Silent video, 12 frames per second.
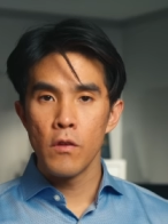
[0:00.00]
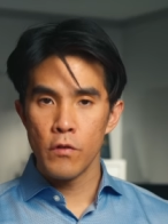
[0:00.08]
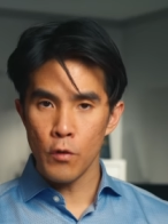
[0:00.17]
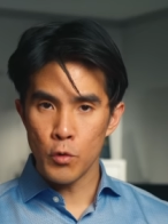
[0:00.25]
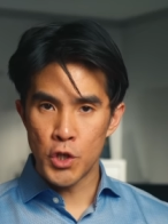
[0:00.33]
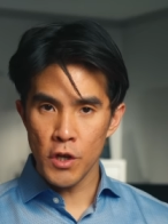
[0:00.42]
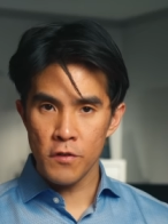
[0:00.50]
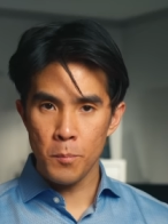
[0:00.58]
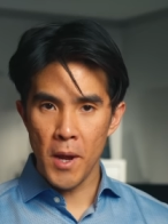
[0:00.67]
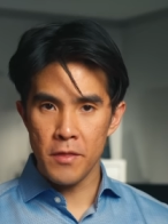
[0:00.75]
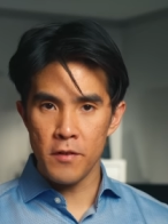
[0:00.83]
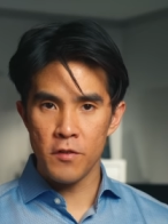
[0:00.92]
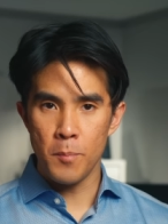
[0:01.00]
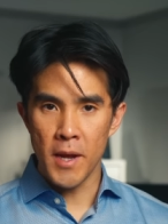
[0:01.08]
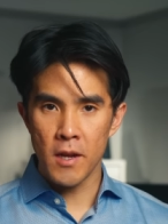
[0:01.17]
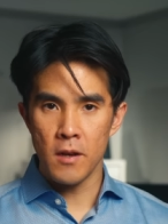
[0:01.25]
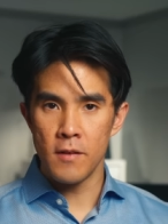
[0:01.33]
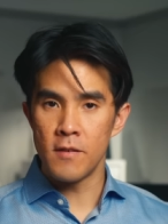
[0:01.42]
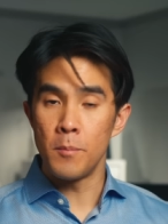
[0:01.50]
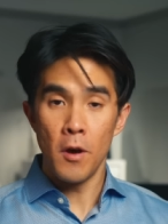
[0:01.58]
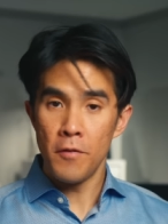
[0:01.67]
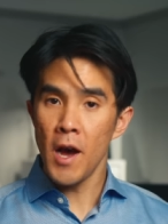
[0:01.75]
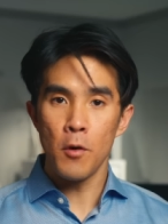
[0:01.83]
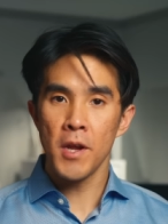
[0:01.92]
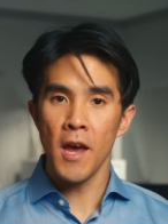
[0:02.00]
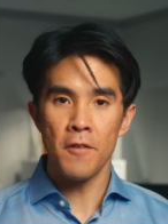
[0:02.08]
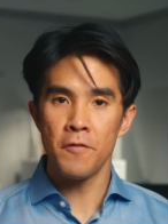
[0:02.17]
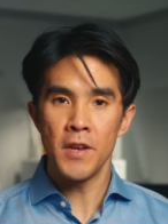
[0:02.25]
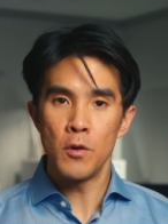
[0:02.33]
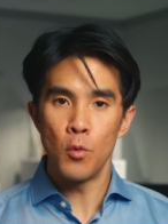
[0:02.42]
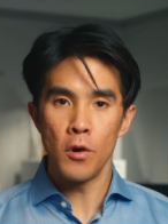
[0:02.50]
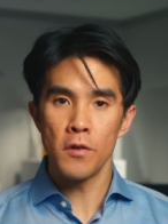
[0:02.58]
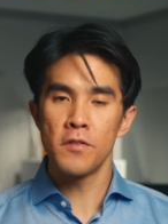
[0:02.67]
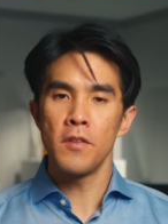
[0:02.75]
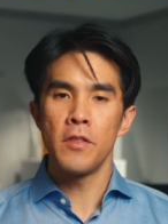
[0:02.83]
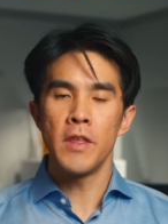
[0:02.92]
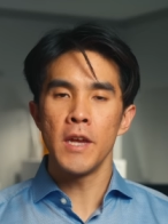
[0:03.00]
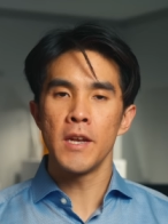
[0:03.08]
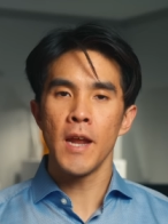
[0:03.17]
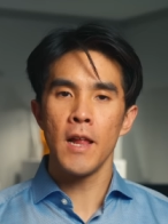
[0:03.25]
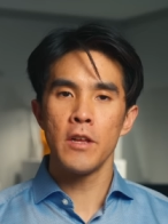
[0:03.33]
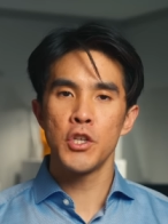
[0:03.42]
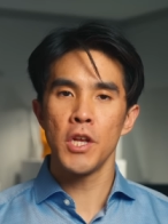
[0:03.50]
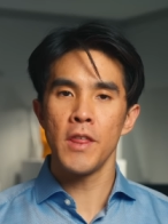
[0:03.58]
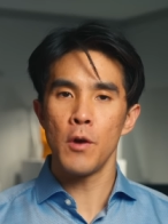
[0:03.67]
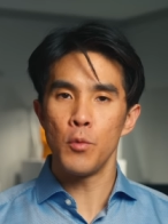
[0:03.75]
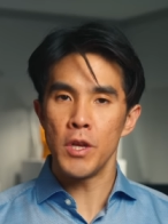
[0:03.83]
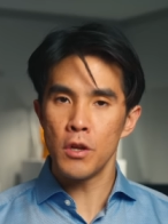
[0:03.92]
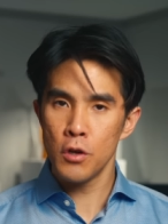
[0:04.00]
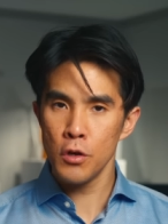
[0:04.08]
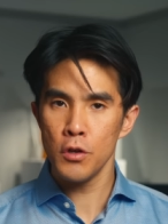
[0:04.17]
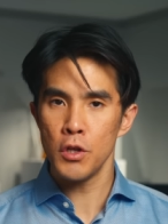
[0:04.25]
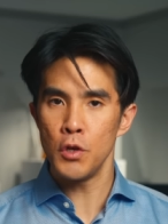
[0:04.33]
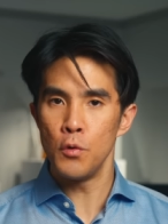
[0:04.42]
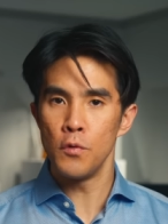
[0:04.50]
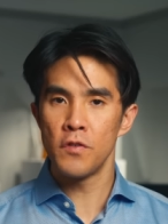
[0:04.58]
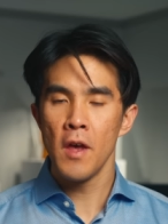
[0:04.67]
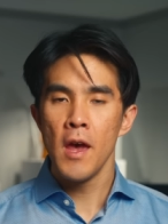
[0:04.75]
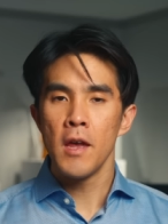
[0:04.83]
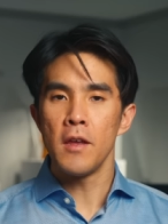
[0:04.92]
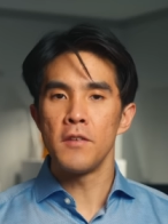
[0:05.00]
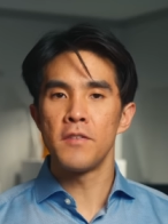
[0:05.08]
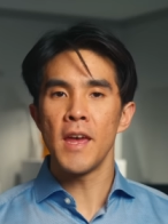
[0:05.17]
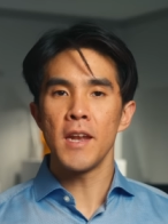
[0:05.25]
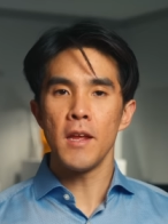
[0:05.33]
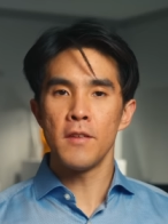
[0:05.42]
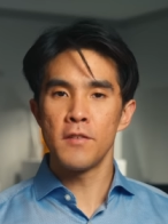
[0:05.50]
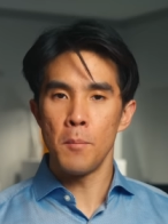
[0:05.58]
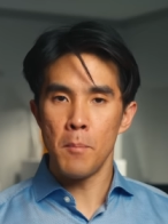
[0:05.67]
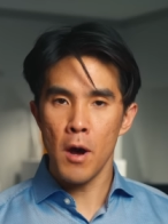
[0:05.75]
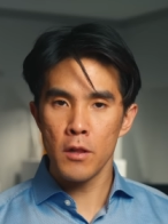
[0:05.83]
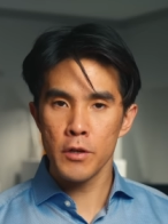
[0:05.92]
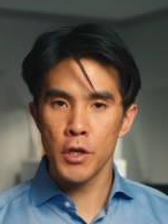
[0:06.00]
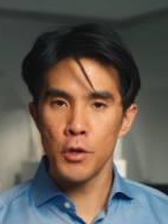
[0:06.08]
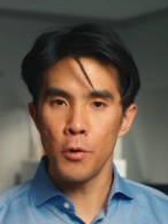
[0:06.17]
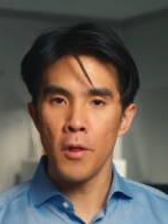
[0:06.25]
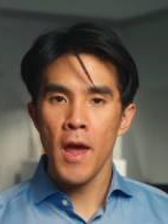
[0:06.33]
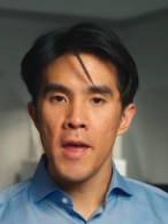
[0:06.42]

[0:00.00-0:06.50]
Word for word: So just by this mechanism of how caffeine works, the analogy that we could use is that it's a molecule